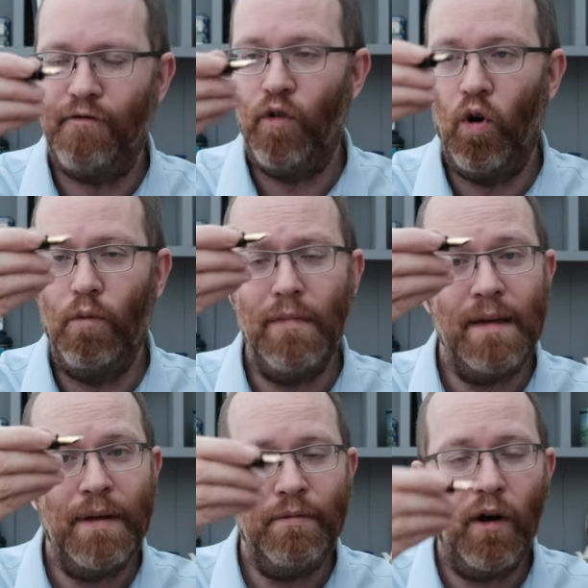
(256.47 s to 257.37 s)
for many
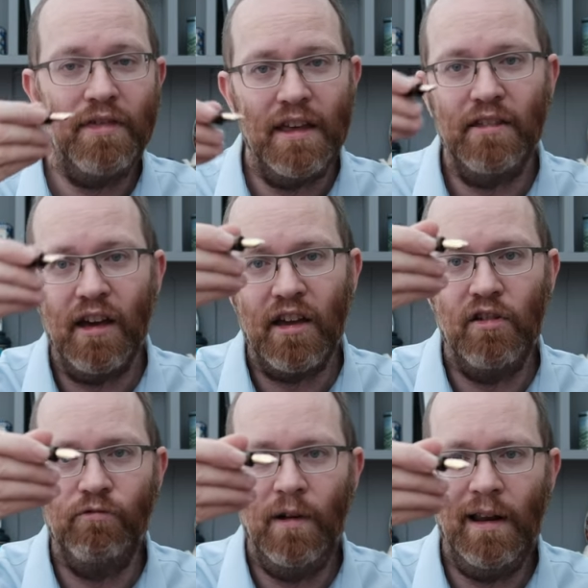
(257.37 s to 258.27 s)
people, I think they're going
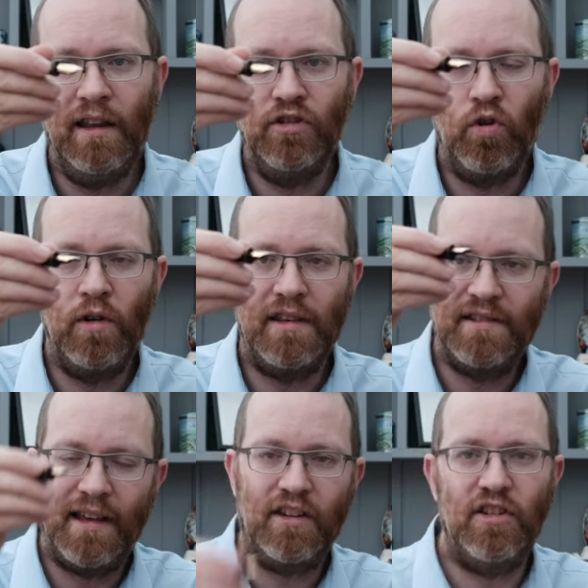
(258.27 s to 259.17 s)
to really enjoy this
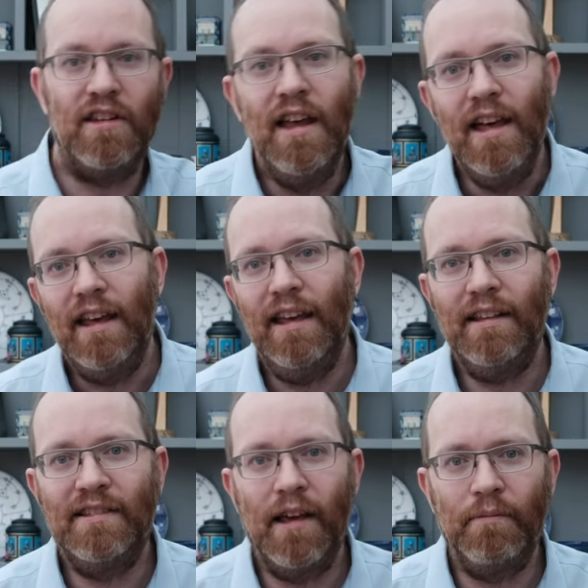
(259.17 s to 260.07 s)
section.
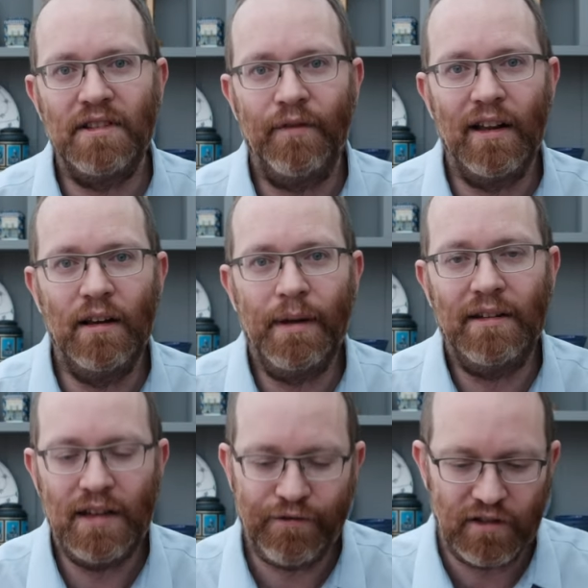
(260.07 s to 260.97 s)
It's something a little
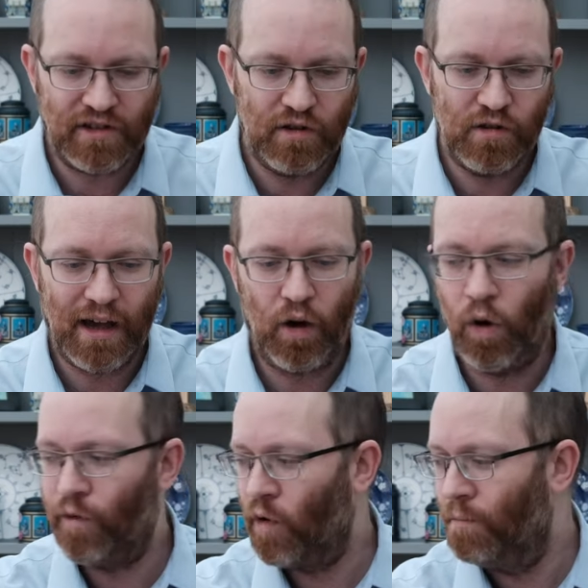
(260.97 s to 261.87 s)
bit different to that
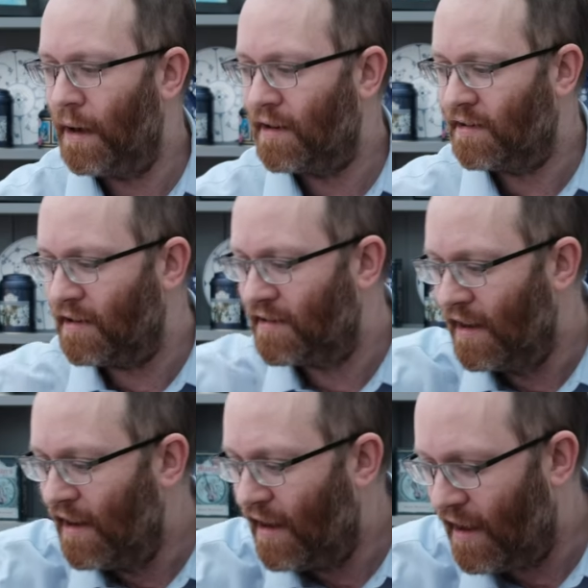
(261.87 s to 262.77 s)
of competitors.
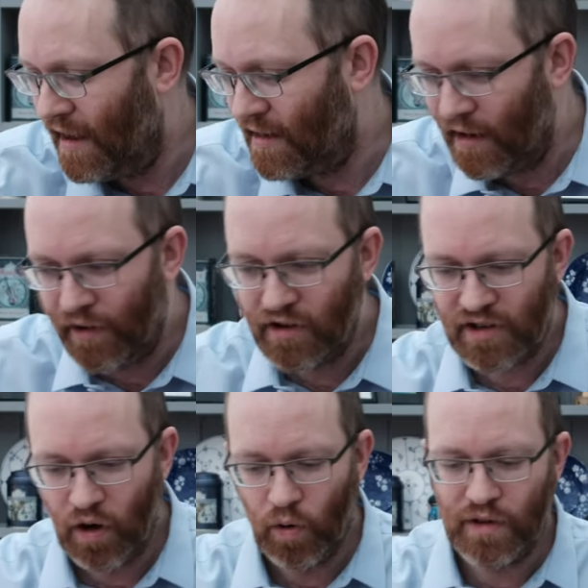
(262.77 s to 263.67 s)
If I
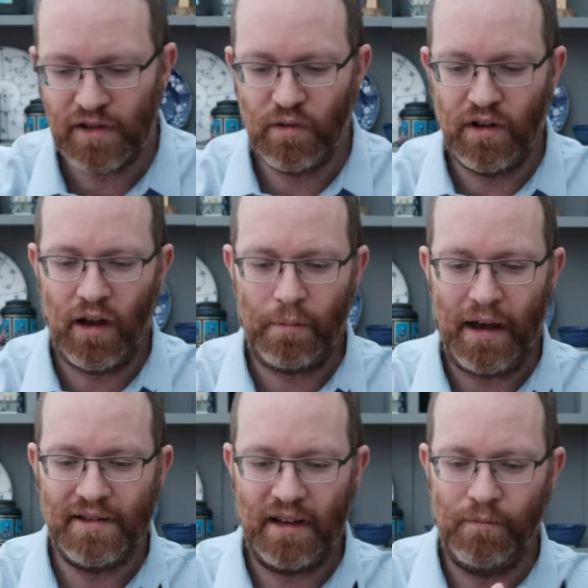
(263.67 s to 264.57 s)
just hold this one up
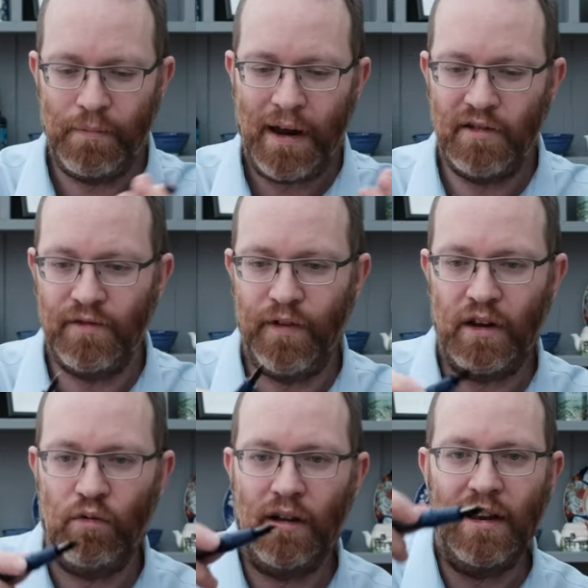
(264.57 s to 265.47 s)
as a comparison very
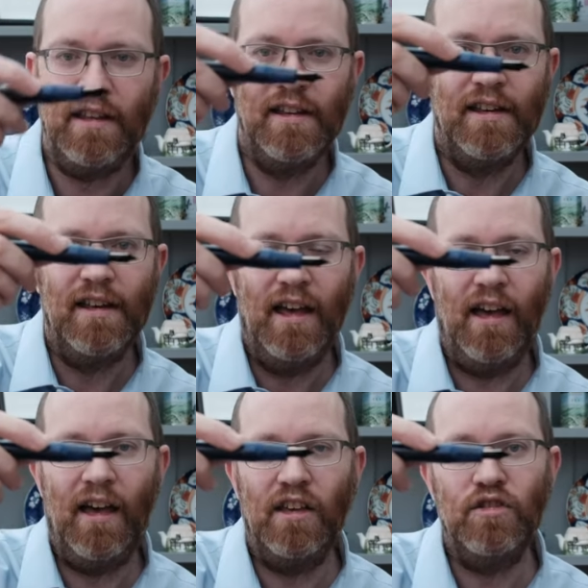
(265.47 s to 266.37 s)
quickly,
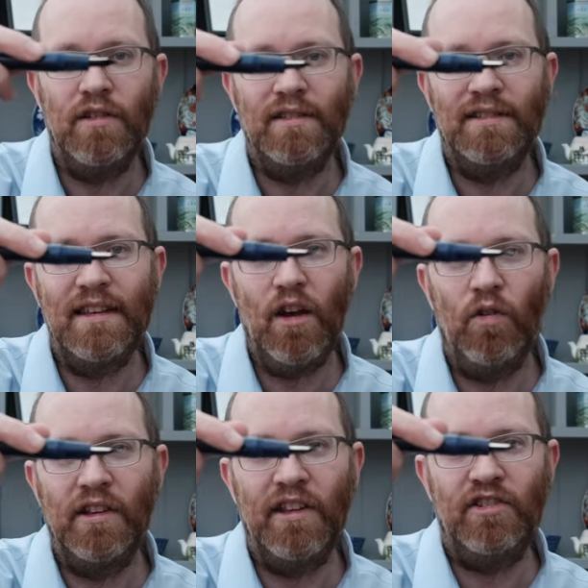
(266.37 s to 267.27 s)
you can see
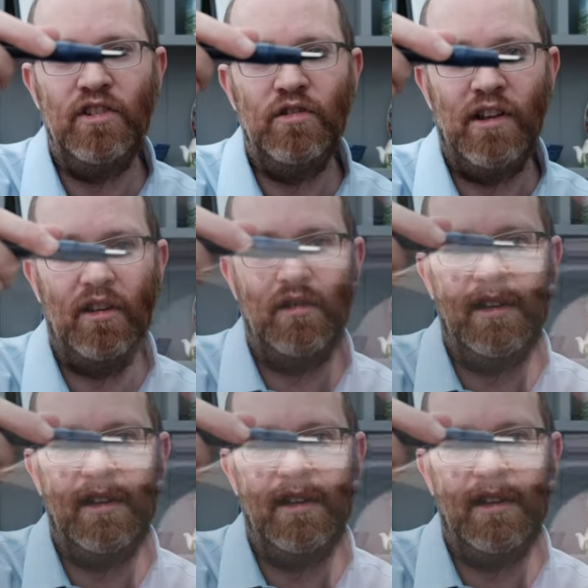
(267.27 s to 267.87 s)
on the Nettuno,